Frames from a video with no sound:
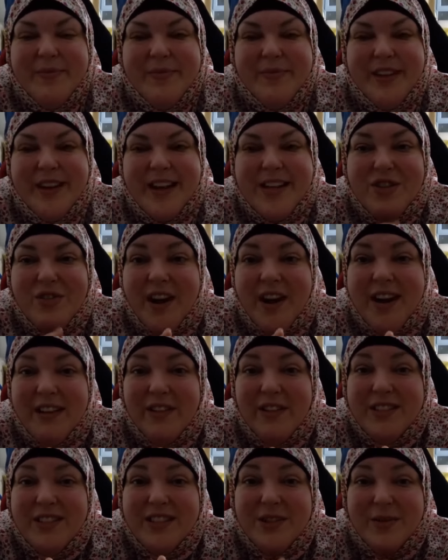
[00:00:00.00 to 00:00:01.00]
I tried. I looked
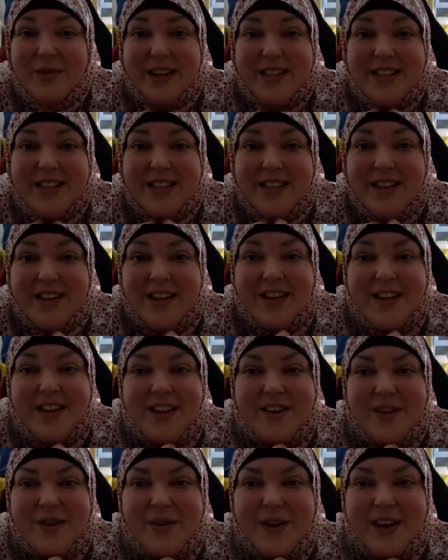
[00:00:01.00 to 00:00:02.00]
into it. I did. You
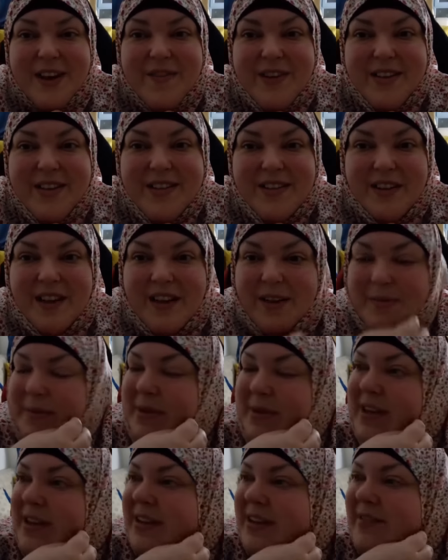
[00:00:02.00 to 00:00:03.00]
know, I even asked Salah maybe
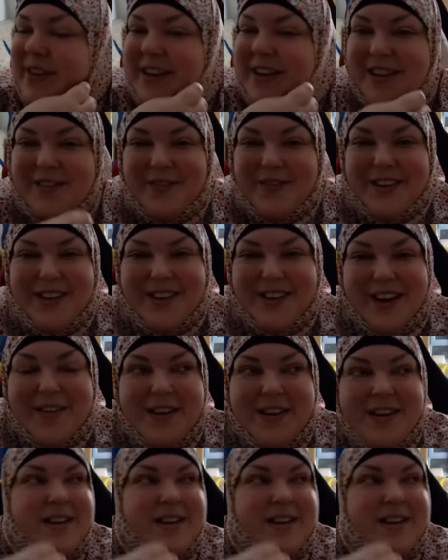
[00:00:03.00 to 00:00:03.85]
if you could figure it out.